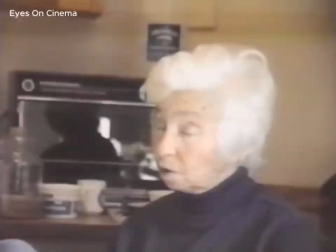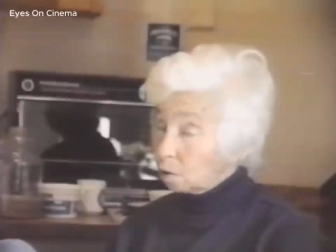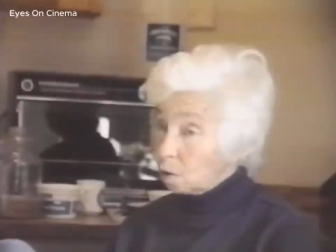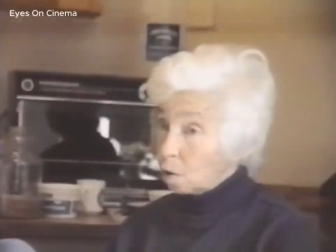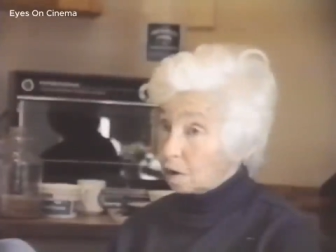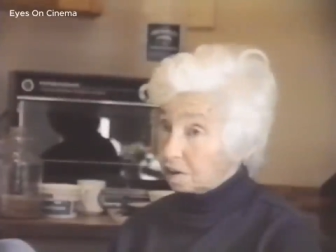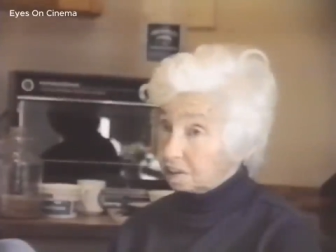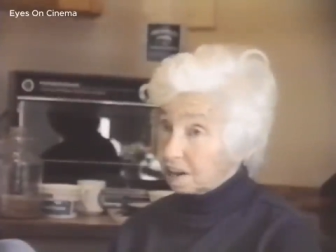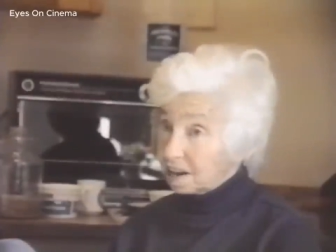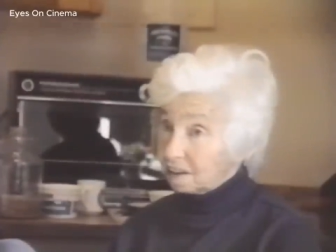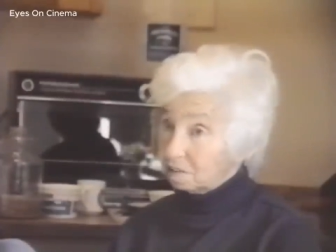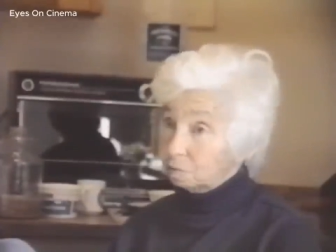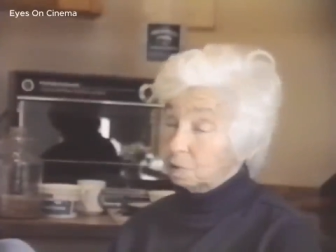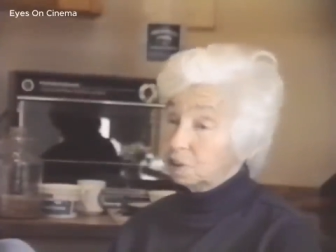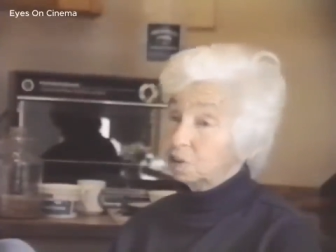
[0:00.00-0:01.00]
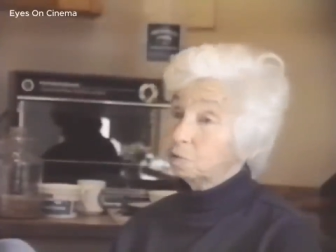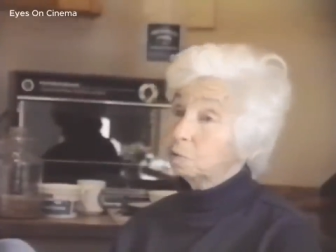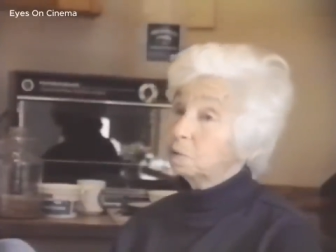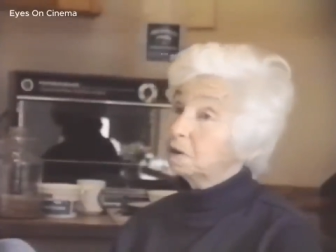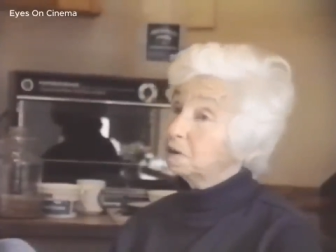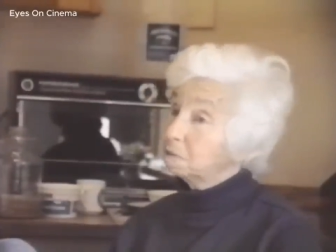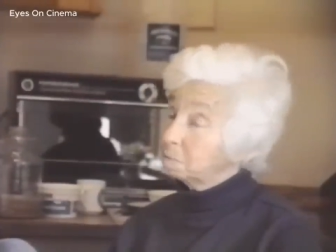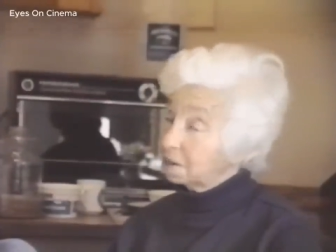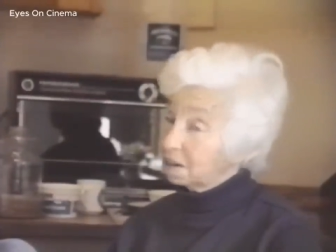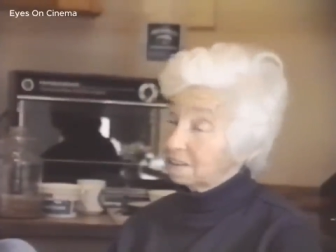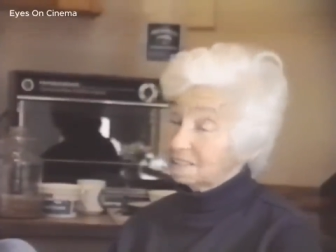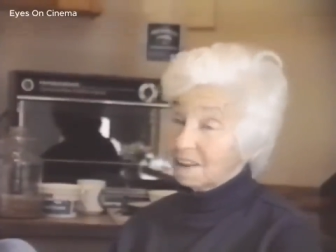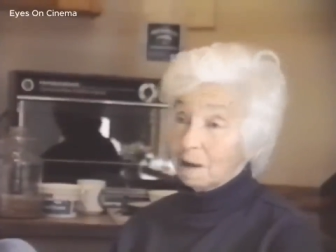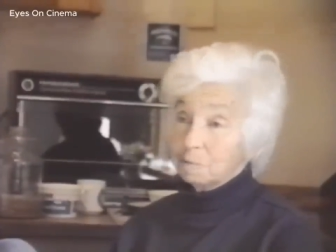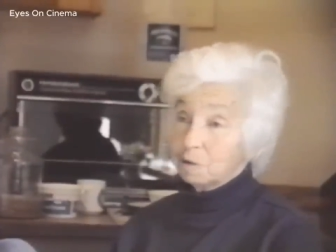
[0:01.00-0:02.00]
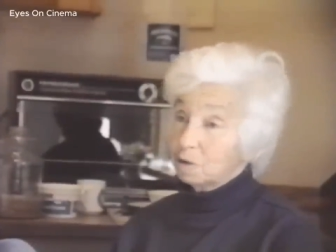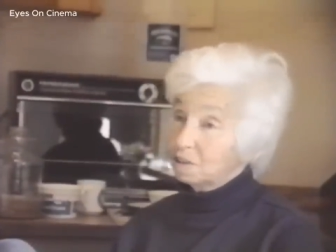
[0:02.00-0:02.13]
the court case, which you will, because I'm